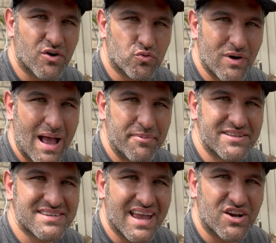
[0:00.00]

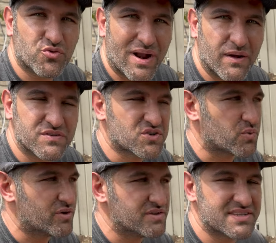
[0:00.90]
rabbits and ground
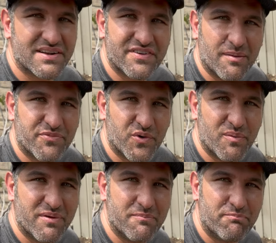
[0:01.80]
squirrels that have come through
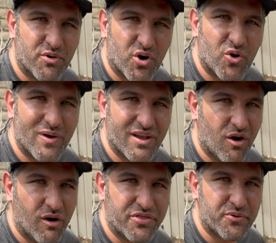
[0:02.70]
and been burrowing
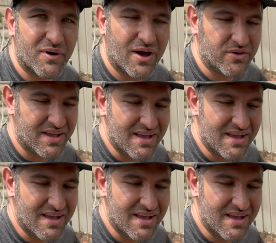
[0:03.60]
all throughout.